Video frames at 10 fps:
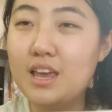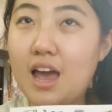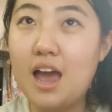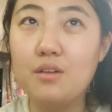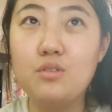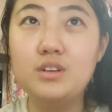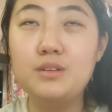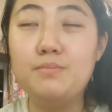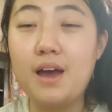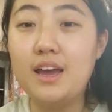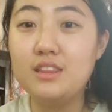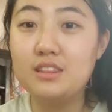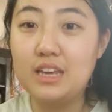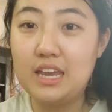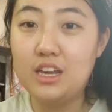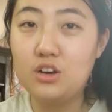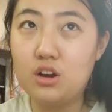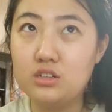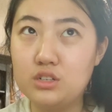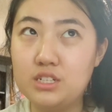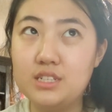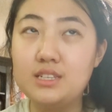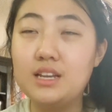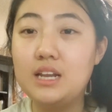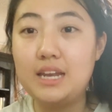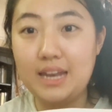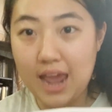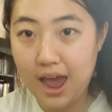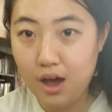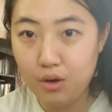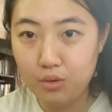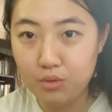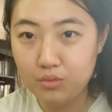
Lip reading: I'm going to buy the ink cartridges now.